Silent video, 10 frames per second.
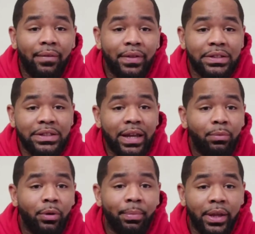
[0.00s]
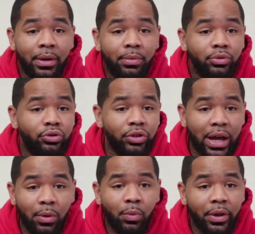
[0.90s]
have the same repeatable
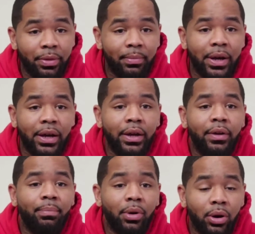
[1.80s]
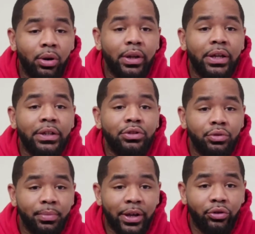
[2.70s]
shot with my ball is
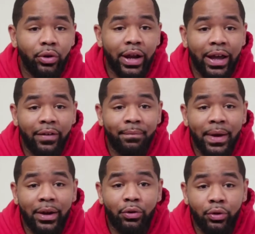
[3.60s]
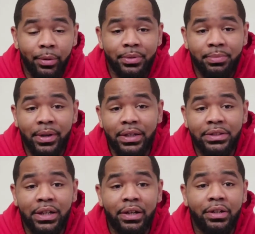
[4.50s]
to make sure I have my grips
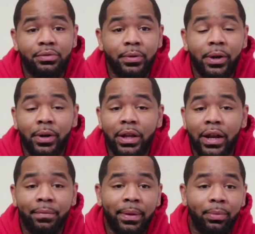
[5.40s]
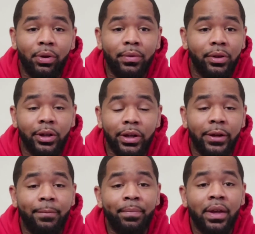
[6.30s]
maintained as well. A lot of people overlook
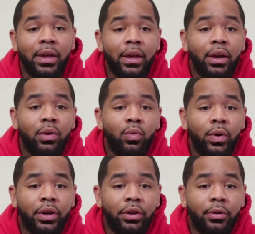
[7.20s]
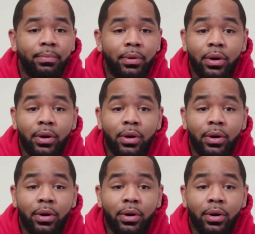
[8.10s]
it. When you're